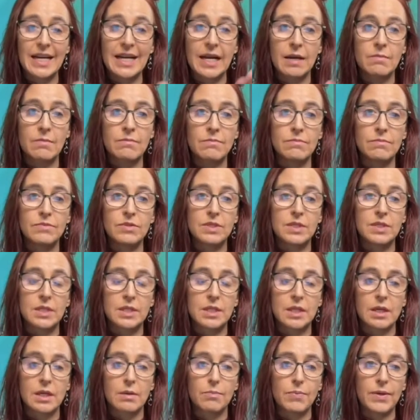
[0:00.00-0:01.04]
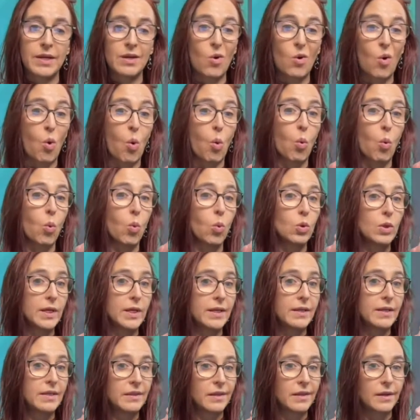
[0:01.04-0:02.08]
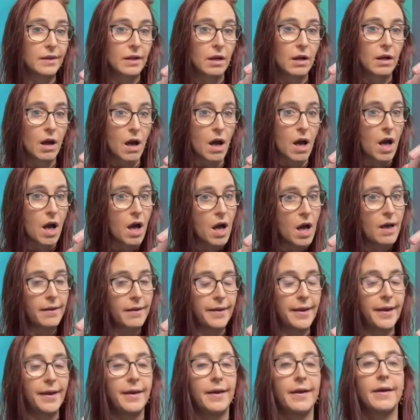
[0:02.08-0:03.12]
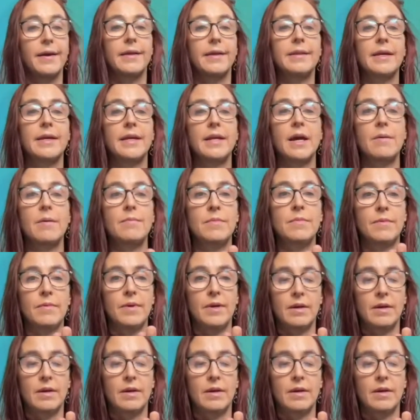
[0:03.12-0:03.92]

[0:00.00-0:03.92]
I'm skipping or holding the ga, and then I'm